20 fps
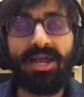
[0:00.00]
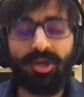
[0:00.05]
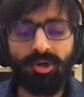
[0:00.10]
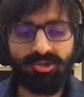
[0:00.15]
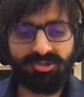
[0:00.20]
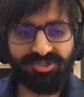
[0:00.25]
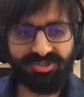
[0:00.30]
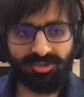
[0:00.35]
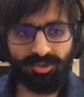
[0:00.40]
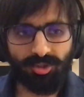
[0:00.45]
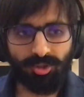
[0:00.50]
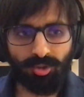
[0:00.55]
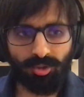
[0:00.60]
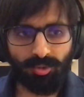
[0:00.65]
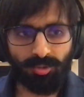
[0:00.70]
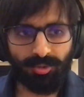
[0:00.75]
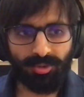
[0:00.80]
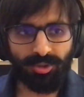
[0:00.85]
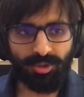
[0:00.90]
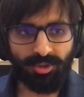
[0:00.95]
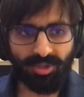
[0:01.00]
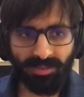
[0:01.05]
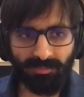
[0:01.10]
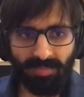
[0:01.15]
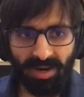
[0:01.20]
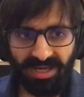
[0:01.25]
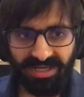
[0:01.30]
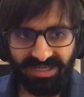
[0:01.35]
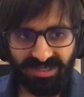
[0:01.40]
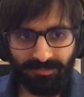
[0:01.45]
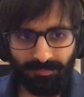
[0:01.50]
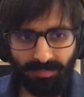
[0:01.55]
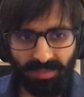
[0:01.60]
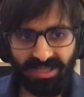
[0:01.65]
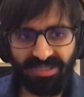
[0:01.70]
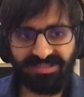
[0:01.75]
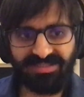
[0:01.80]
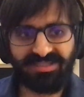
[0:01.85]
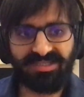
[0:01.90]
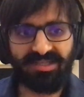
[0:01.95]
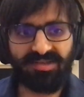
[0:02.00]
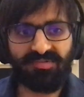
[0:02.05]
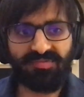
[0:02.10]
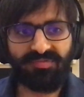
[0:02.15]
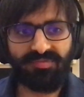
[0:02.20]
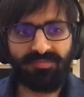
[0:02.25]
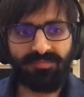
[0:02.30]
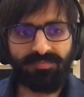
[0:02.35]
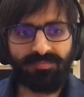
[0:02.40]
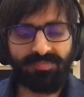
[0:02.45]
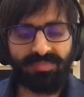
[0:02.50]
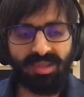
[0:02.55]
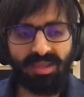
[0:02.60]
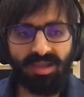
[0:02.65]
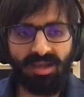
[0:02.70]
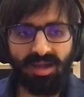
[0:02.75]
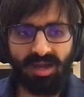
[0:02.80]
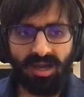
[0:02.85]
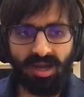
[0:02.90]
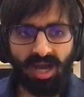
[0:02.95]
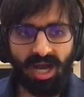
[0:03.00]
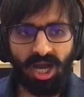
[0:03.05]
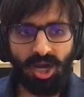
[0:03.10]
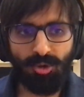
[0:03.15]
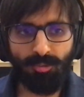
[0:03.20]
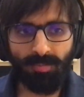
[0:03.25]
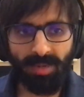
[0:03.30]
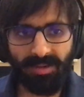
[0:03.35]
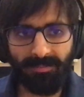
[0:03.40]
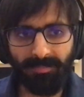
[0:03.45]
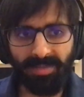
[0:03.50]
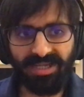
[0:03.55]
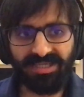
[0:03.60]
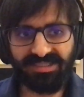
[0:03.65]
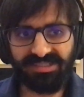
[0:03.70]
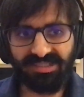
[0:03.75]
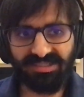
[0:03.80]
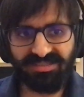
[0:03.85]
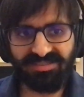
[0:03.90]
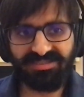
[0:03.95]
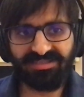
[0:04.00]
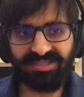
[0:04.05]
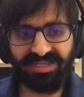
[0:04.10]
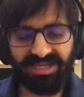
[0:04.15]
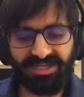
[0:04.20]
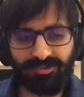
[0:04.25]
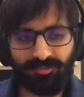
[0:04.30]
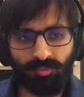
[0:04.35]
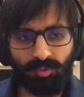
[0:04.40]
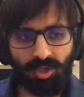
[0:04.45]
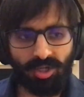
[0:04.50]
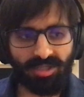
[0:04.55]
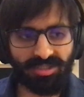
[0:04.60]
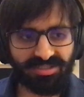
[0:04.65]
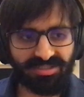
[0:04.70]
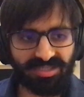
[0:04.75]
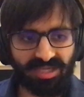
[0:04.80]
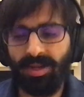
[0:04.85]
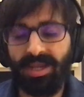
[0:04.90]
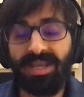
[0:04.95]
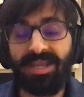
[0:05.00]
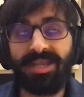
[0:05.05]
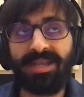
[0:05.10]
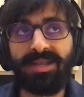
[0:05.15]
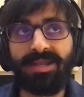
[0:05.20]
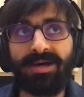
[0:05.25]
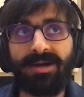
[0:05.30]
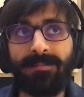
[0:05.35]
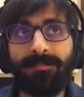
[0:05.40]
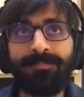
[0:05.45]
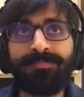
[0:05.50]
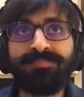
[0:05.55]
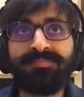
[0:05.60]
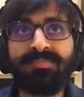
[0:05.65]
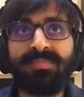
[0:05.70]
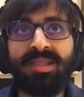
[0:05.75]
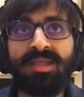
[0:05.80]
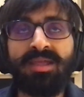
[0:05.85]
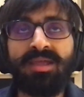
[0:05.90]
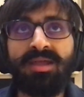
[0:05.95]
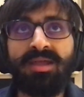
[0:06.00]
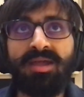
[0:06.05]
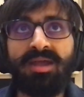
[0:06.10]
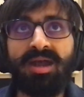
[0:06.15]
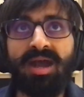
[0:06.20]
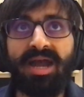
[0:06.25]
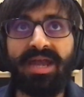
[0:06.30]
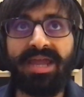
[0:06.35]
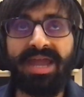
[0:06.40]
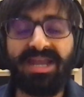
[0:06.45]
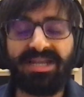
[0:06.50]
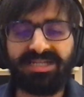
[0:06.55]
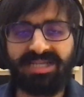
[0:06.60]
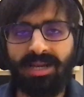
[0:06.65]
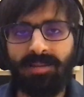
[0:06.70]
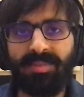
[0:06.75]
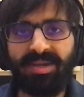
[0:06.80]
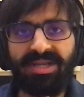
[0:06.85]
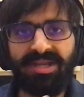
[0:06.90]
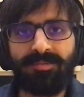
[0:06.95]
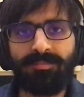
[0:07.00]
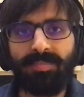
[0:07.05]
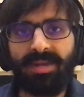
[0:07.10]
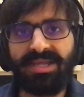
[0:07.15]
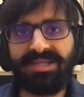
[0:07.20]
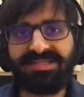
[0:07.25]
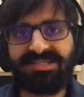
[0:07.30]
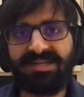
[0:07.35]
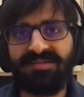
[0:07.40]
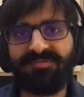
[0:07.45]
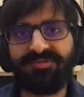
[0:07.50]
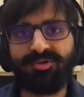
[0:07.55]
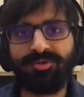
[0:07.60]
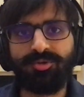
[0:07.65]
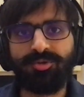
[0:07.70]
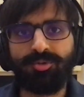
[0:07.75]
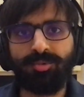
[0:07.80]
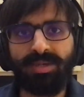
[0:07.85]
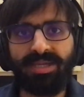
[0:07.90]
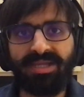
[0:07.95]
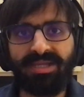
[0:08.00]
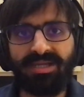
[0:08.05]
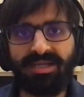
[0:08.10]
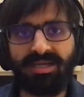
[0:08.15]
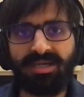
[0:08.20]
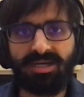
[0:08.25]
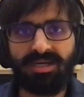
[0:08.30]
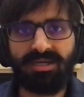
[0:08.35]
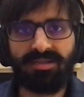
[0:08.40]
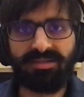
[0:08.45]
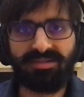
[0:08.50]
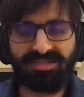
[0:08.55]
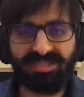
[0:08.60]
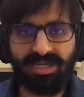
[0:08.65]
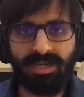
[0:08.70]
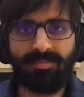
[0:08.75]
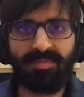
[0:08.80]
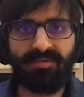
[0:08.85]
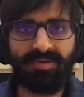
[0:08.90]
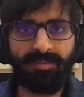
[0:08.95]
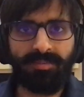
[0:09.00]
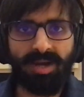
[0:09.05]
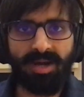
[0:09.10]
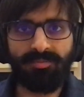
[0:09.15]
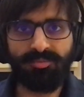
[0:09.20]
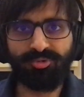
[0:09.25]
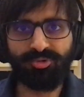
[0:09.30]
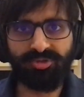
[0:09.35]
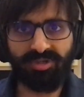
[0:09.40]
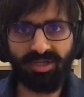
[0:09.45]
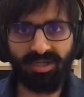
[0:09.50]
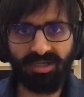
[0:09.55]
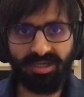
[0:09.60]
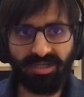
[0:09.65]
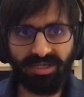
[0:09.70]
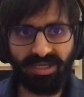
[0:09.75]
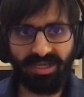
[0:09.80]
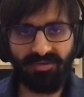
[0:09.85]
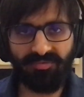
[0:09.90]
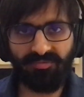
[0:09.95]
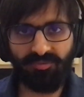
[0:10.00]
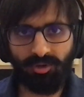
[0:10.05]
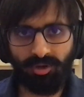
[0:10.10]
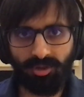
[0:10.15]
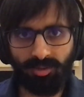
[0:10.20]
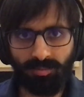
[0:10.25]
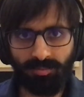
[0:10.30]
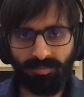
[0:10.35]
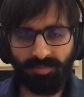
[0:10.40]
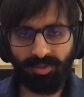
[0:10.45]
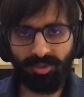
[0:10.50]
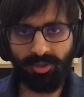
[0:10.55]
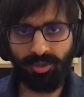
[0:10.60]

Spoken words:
also, reminded myself how my mental state was when I had committed myself to doing the Shambhavi Mahamudra Kriya for,